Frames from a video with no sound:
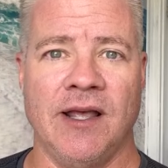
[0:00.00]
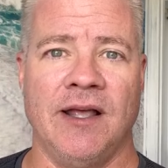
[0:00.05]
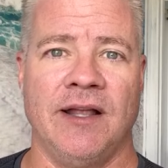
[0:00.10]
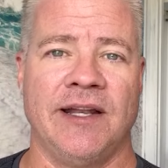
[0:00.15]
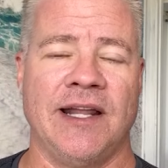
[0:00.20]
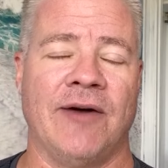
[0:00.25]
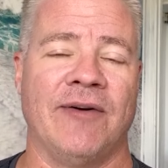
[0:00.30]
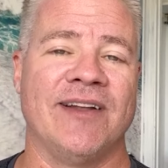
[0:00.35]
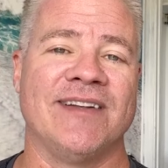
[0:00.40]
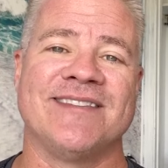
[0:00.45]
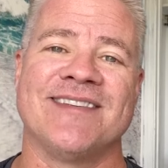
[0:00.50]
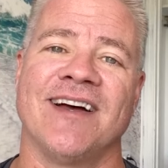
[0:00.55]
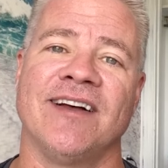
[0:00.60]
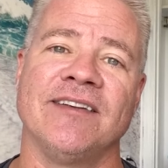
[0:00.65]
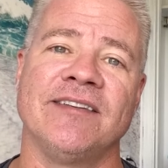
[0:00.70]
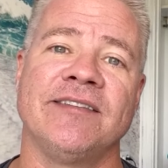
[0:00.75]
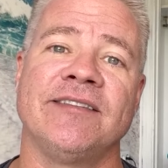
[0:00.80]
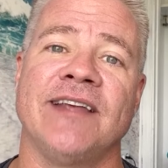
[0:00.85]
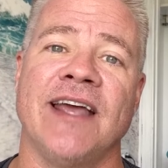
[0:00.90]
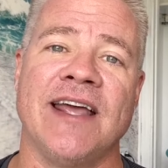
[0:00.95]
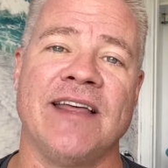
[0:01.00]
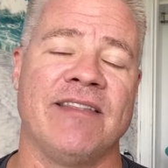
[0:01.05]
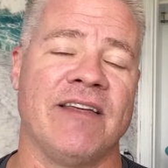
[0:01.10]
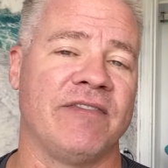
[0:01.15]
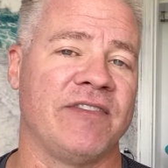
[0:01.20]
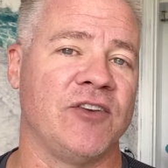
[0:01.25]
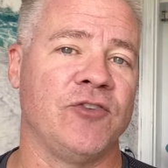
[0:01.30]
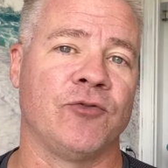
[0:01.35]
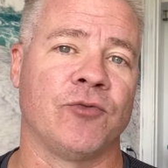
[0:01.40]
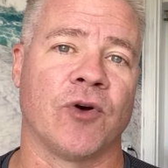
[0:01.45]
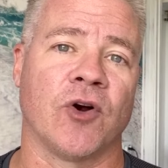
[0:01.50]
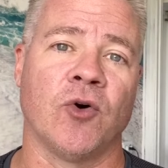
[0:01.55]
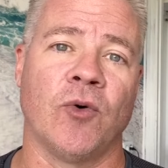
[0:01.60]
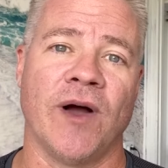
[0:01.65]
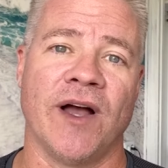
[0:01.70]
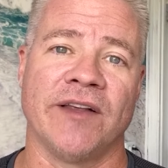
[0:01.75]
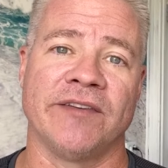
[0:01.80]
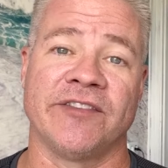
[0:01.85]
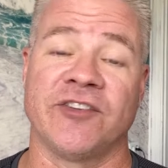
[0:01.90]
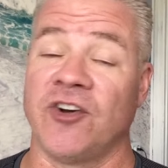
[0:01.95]
Now, it does say that these
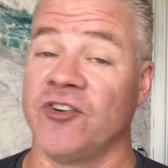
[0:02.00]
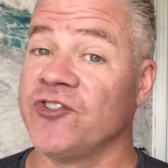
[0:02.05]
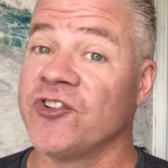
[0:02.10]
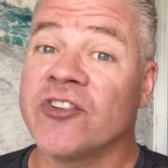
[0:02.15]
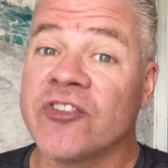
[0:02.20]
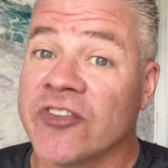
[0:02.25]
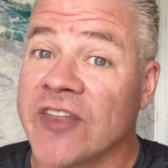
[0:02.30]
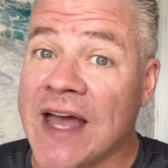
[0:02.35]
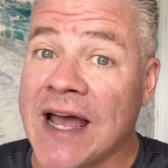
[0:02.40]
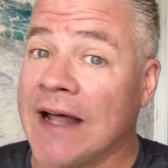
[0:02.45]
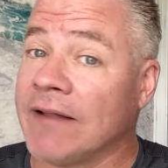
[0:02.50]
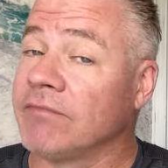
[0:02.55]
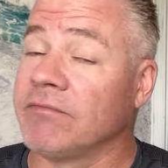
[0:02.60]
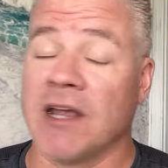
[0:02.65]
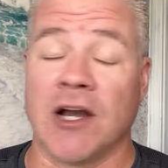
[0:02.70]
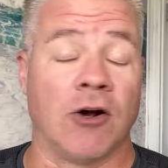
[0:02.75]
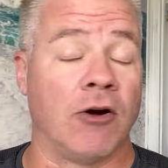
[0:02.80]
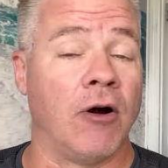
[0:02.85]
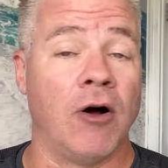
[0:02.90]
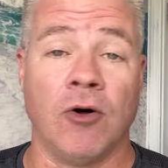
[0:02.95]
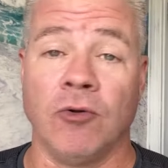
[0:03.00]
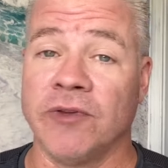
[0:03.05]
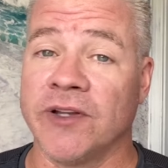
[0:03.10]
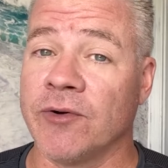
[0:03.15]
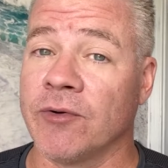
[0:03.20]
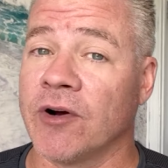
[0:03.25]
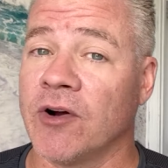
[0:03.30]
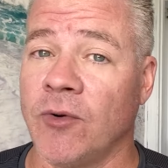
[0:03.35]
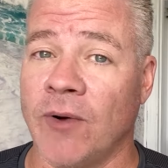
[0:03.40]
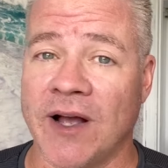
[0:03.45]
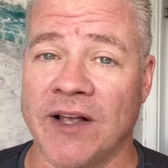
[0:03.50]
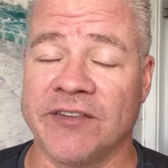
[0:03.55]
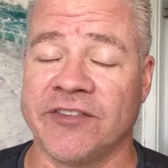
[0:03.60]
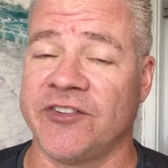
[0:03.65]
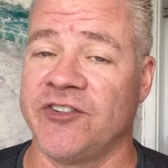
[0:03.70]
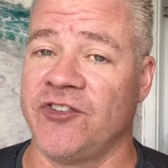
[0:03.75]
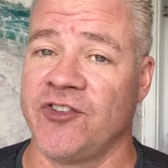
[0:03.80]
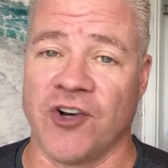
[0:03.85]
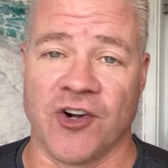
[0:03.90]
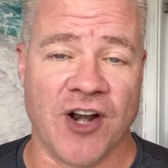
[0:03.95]
requests are just that. They are only
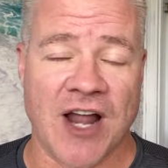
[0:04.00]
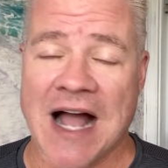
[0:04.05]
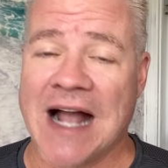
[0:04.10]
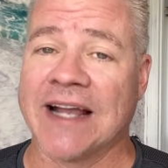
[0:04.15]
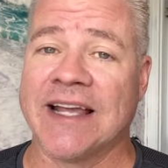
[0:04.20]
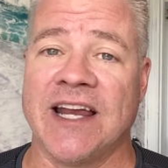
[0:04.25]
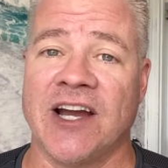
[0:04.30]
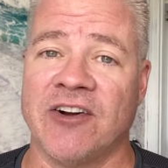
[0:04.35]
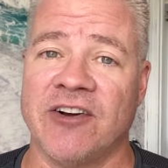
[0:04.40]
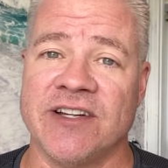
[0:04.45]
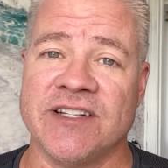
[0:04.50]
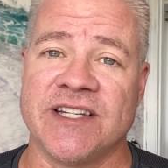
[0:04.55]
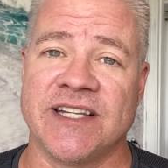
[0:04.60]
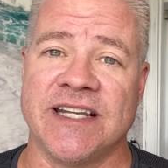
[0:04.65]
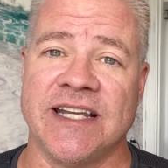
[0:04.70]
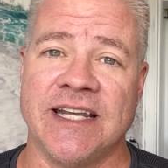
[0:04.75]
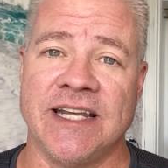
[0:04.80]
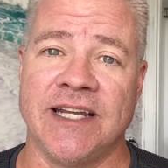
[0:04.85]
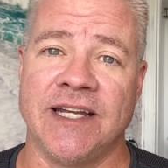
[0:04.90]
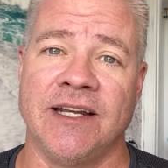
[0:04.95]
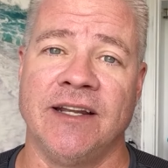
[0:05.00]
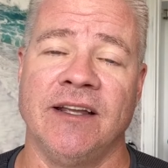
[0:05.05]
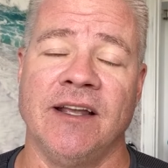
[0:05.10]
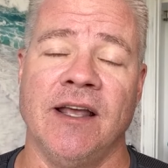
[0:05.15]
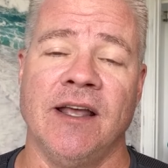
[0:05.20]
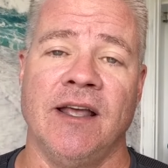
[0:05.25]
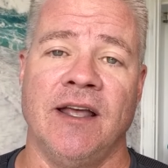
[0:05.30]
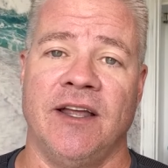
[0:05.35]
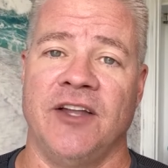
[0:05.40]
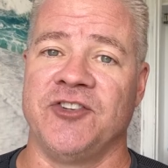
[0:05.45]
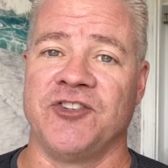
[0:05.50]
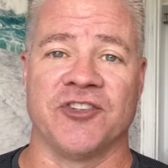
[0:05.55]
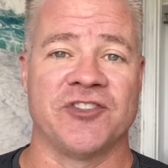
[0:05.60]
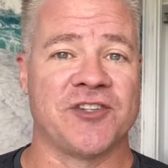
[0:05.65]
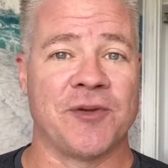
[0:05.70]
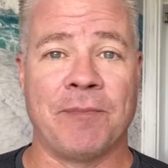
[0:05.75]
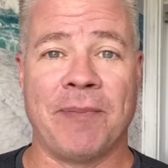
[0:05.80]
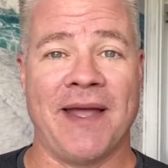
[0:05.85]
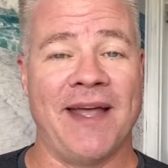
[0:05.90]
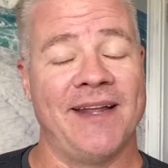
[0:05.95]
requests. They're not guaranteed. It just
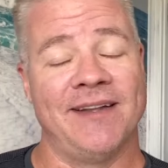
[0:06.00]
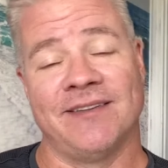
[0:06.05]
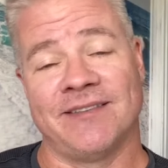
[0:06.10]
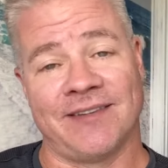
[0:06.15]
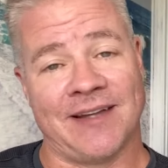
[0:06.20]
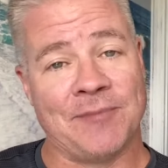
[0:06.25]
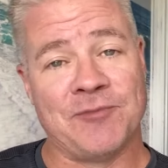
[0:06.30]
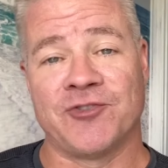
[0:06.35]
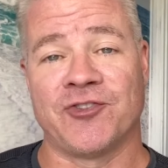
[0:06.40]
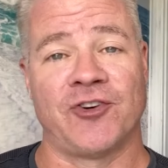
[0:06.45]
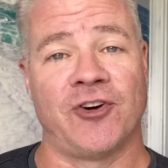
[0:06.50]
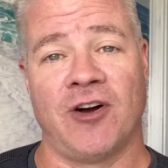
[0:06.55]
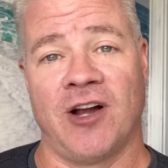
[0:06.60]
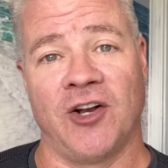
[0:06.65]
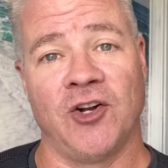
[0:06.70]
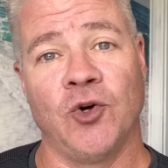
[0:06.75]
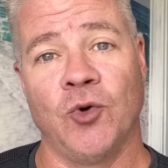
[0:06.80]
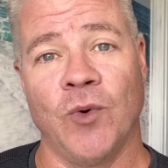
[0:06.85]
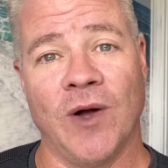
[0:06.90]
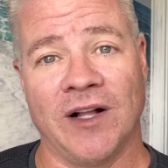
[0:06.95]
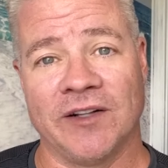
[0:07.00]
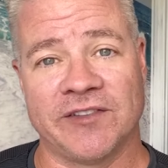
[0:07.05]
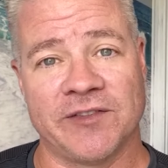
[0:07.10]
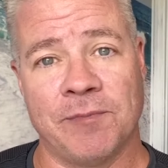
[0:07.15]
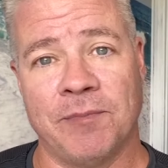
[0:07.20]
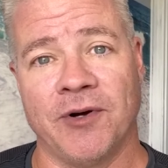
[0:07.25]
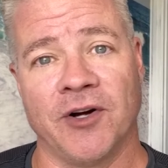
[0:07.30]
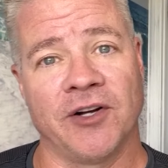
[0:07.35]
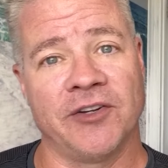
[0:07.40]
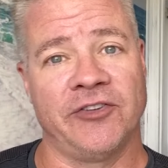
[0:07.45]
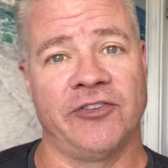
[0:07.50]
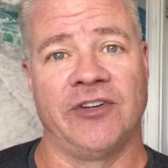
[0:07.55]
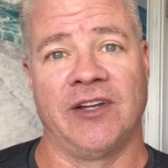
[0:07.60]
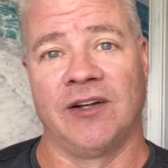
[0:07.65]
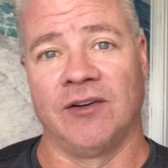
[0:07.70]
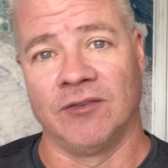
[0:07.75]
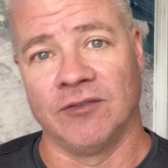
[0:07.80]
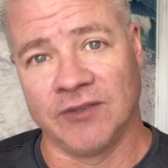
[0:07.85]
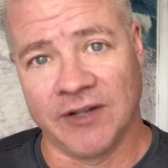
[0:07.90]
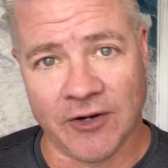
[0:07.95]
depends, I'm sure, on who else books
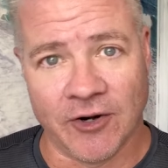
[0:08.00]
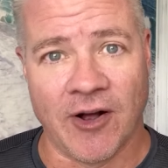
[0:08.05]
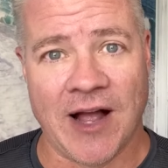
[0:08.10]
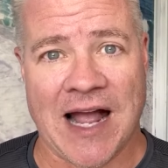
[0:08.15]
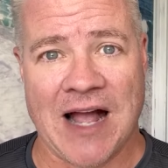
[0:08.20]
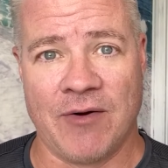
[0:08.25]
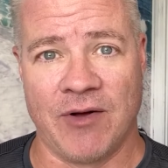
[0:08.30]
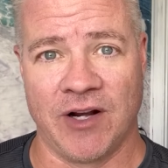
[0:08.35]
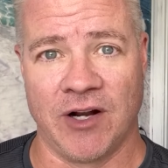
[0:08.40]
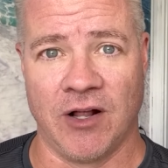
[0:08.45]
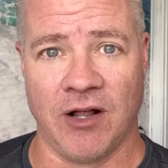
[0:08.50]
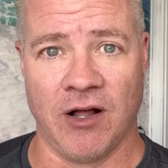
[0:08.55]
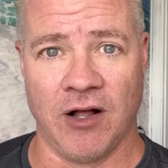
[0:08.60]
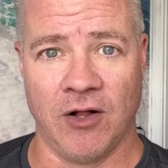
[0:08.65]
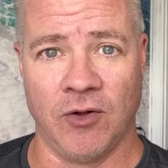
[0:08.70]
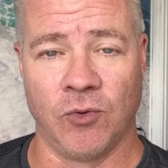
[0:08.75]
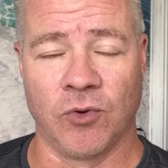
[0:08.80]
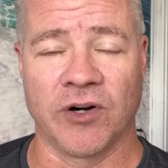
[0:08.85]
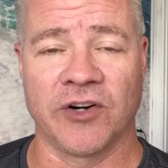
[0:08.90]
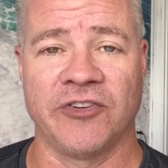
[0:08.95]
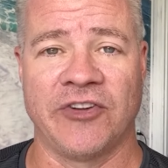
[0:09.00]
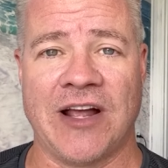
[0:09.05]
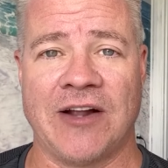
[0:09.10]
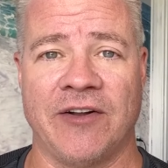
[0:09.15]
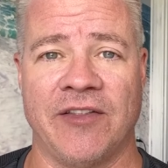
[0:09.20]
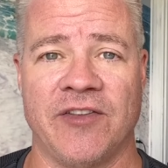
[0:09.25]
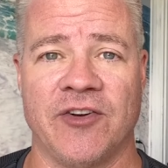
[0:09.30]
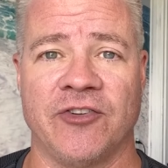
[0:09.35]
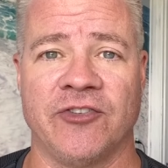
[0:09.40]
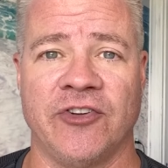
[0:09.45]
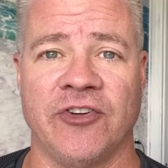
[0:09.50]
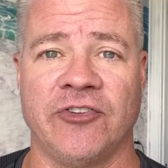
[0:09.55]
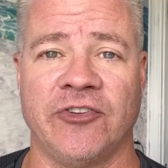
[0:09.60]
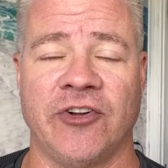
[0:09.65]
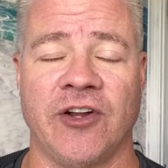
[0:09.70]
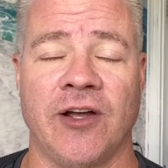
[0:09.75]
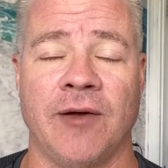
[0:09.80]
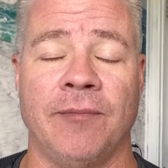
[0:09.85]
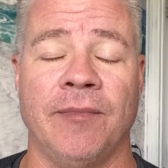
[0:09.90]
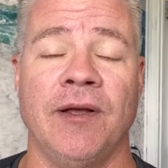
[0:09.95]
and how it all works out in their
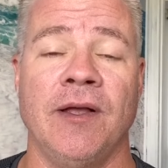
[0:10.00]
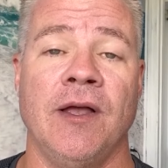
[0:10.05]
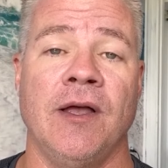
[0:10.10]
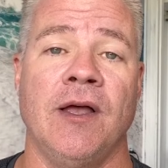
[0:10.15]
system.